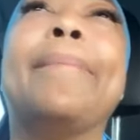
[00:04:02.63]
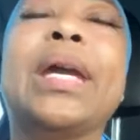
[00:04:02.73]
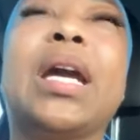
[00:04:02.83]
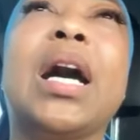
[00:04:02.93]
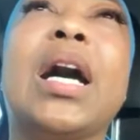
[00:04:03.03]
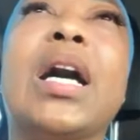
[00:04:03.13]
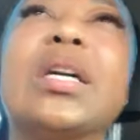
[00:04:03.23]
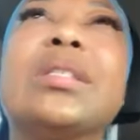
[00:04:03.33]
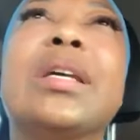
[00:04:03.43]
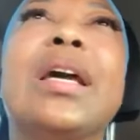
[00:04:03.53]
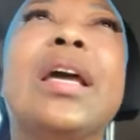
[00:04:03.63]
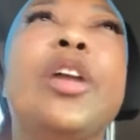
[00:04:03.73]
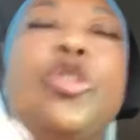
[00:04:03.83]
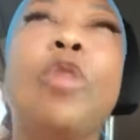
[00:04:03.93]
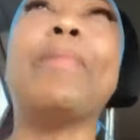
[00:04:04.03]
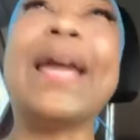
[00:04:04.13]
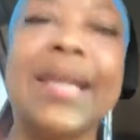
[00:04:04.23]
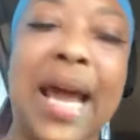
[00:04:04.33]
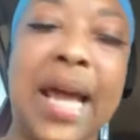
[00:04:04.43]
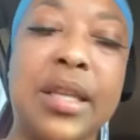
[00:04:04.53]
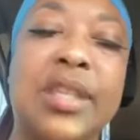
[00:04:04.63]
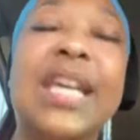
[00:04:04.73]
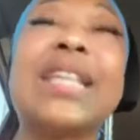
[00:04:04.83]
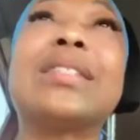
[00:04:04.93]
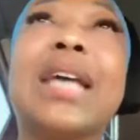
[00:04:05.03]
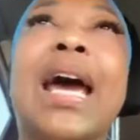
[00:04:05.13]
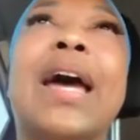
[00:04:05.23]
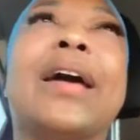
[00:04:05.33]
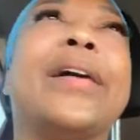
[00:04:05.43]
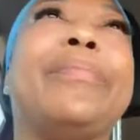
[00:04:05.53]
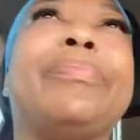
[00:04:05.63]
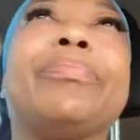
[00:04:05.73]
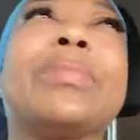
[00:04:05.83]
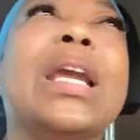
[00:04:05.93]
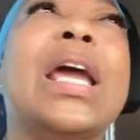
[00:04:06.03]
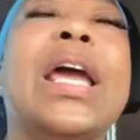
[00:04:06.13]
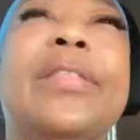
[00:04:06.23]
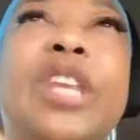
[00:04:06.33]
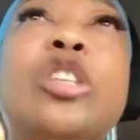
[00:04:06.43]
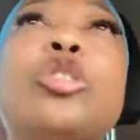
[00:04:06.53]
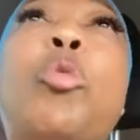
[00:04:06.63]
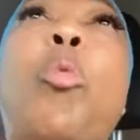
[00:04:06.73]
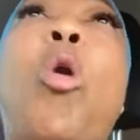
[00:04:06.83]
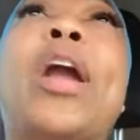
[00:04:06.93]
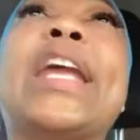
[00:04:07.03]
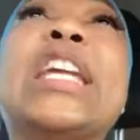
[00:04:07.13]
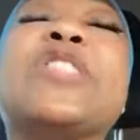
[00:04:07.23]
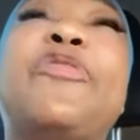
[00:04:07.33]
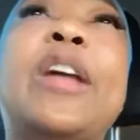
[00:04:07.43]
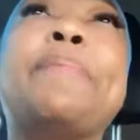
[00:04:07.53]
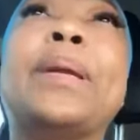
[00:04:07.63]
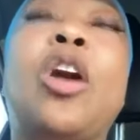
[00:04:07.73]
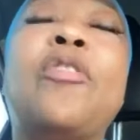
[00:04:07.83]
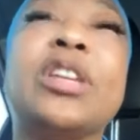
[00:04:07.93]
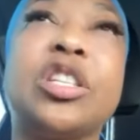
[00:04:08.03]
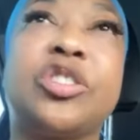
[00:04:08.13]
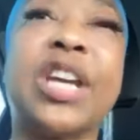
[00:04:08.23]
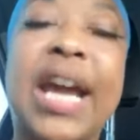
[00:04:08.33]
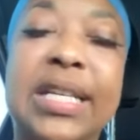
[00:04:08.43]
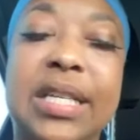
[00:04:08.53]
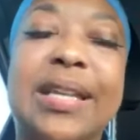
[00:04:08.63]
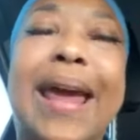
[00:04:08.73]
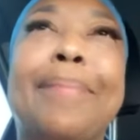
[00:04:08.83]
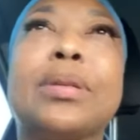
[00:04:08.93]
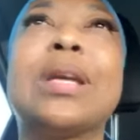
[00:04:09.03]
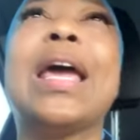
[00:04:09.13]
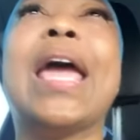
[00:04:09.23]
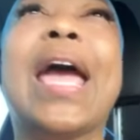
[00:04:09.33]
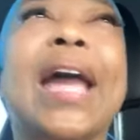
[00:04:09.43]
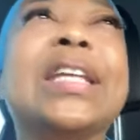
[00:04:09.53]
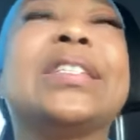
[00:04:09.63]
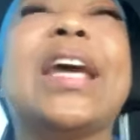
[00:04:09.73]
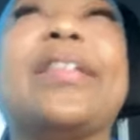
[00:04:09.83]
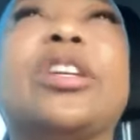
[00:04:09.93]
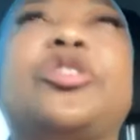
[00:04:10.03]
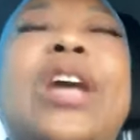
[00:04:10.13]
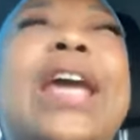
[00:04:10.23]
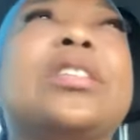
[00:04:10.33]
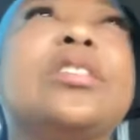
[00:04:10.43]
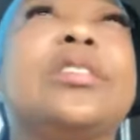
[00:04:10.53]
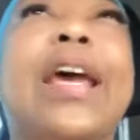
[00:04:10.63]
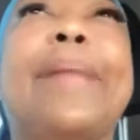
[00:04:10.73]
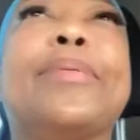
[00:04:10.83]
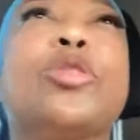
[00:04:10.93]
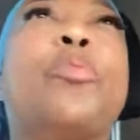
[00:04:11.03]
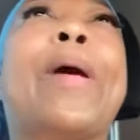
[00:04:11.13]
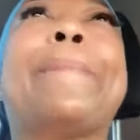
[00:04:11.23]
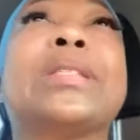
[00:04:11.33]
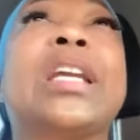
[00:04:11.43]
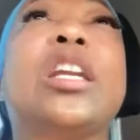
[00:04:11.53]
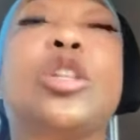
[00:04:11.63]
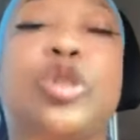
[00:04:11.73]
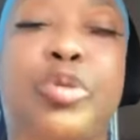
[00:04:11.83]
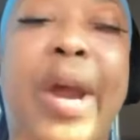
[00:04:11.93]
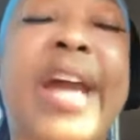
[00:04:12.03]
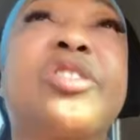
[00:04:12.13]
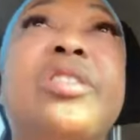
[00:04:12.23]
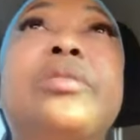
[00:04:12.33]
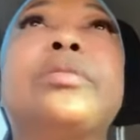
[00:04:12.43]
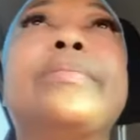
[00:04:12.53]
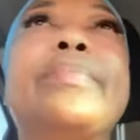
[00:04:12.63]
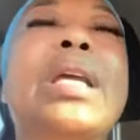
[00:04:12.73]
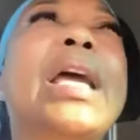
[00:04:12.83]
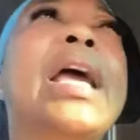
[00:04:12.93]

Because you may not this time. This is a warning. He's flipping over the changing tables. And he said the changing tables are representing distractions.